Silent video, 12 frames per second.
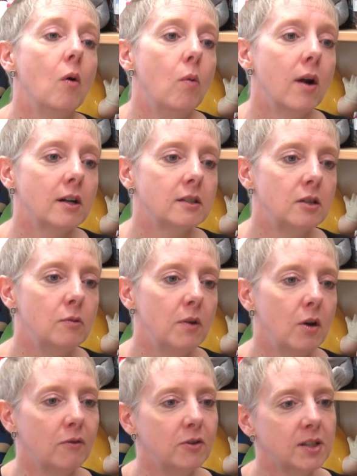Whereas
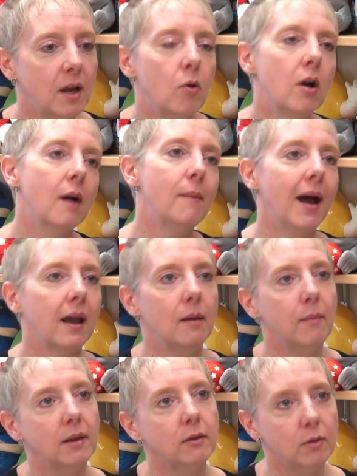if you say, well, come back in a
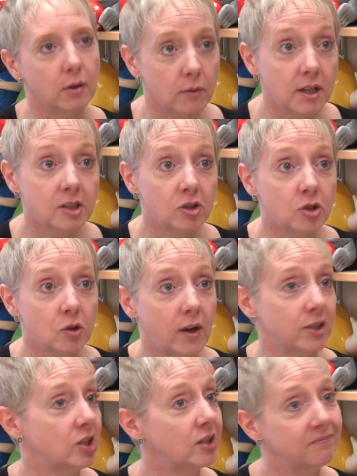month with a research
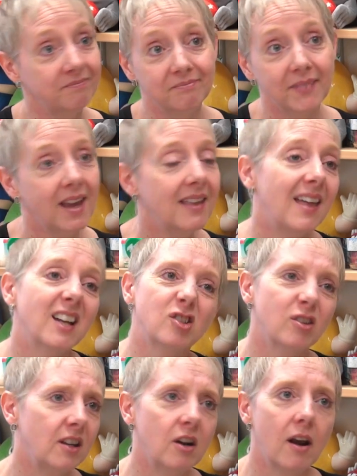question, that's
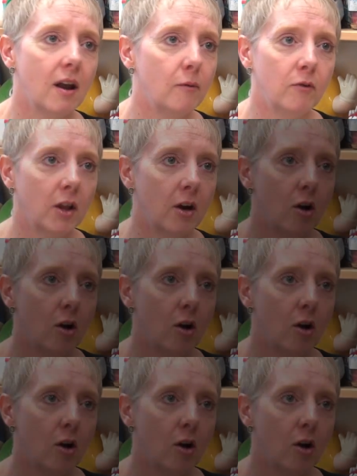really not helpful at